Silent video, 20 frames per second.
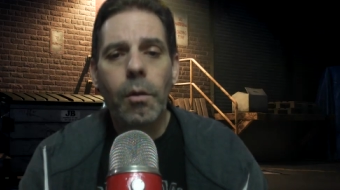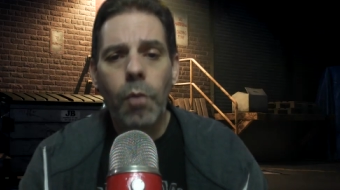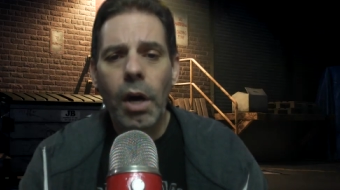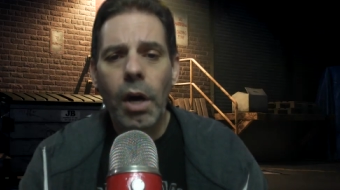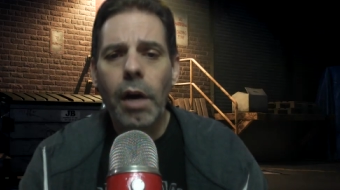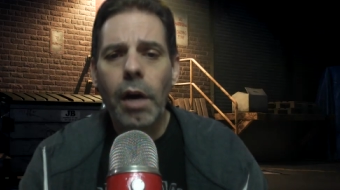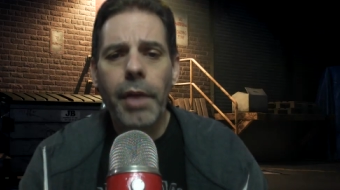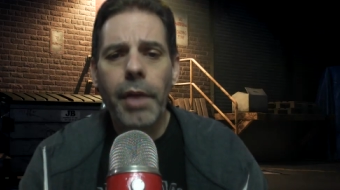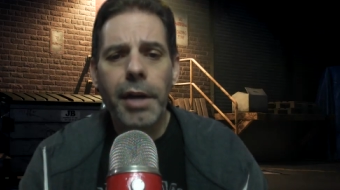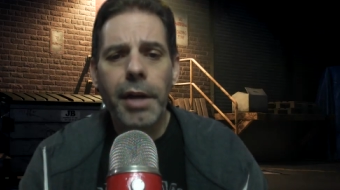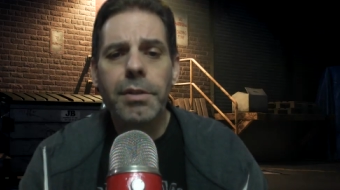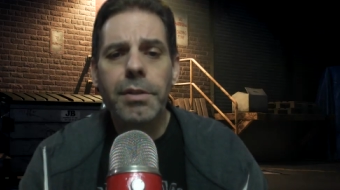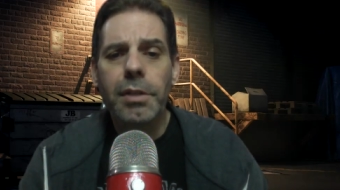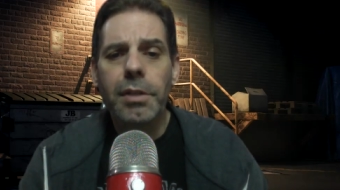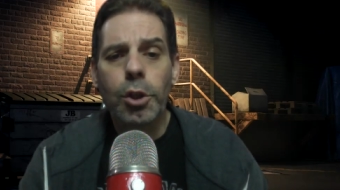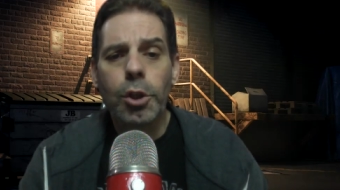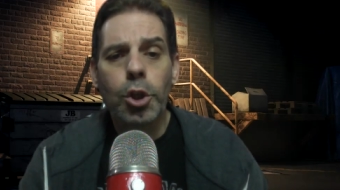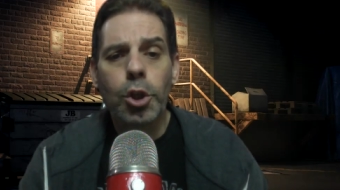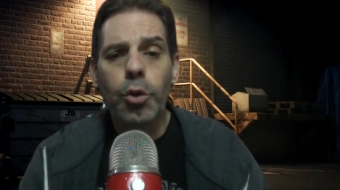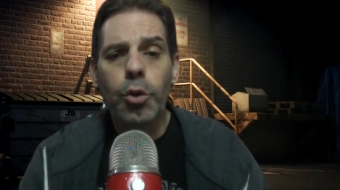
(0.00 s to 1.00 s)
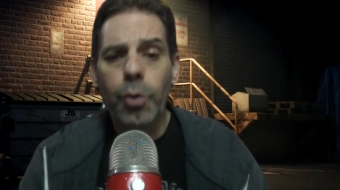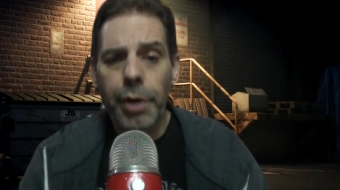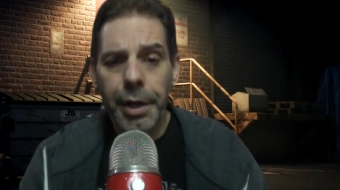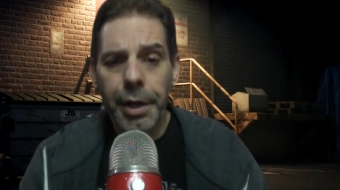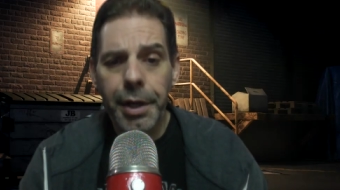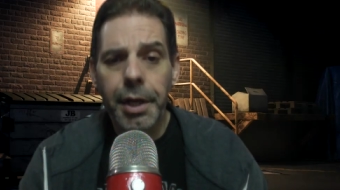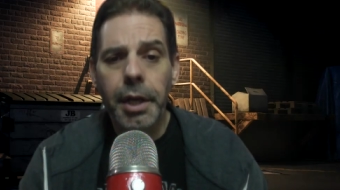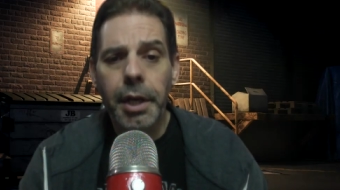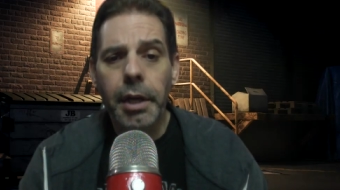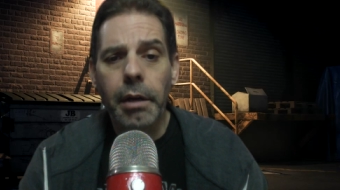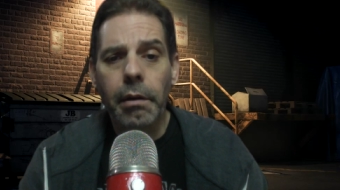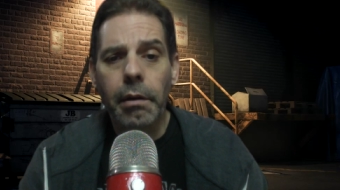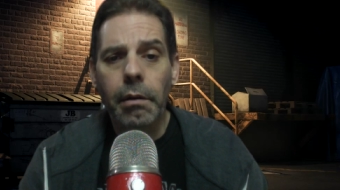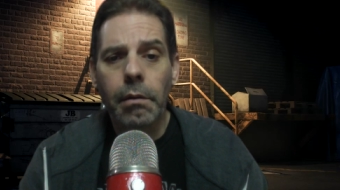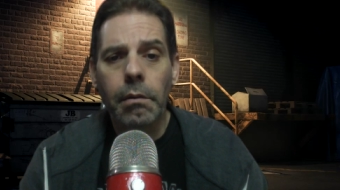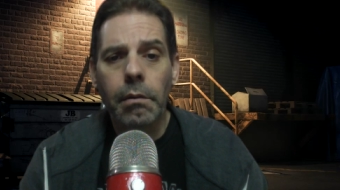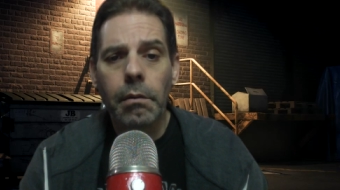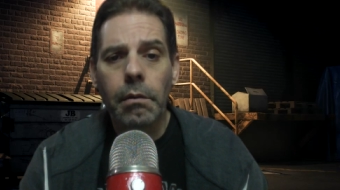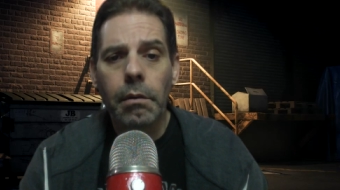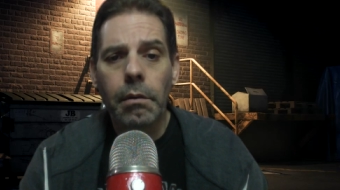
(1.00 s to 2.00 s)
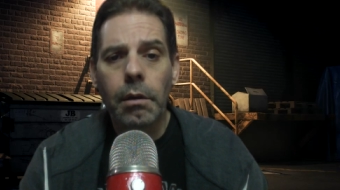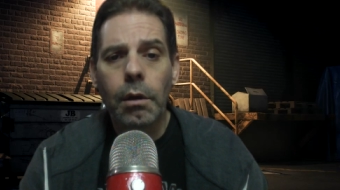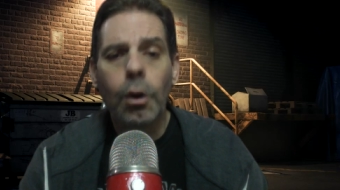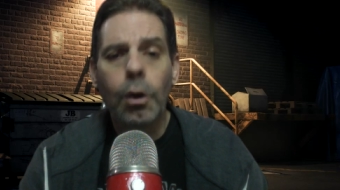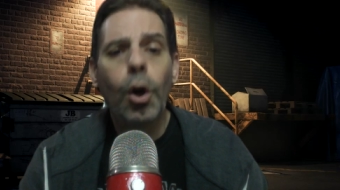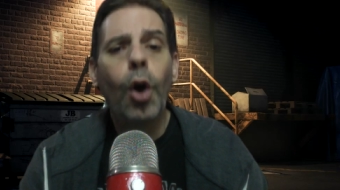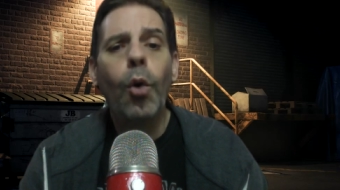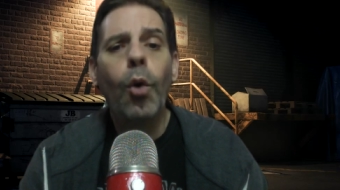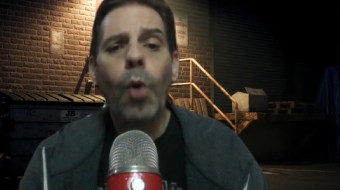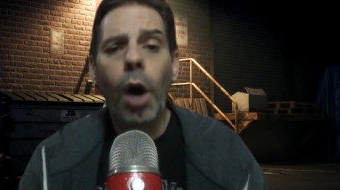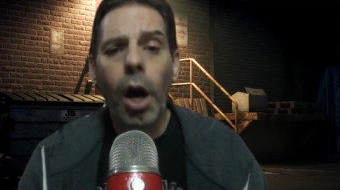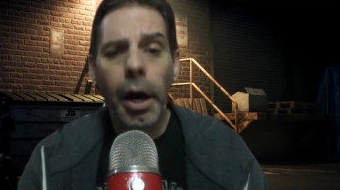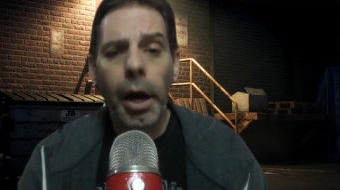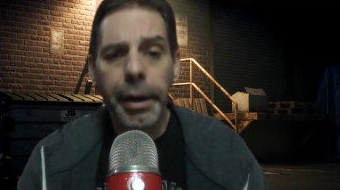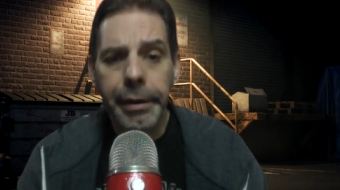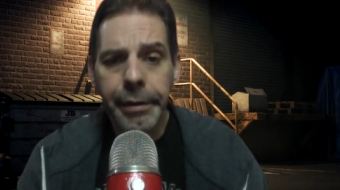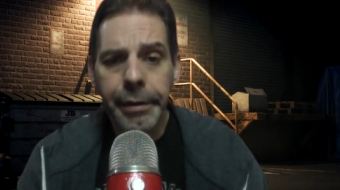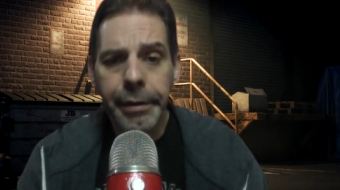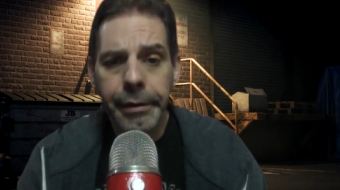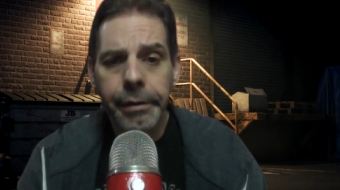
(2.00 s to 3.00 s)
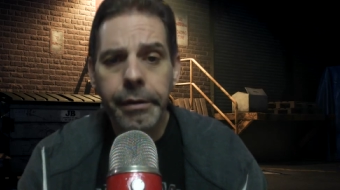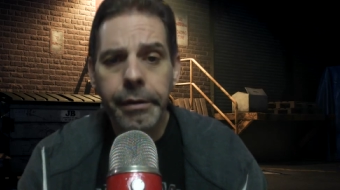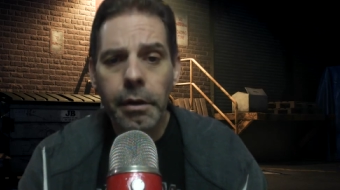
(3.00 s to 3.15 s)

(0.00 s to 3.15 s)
wow, that is intriguing. Go on.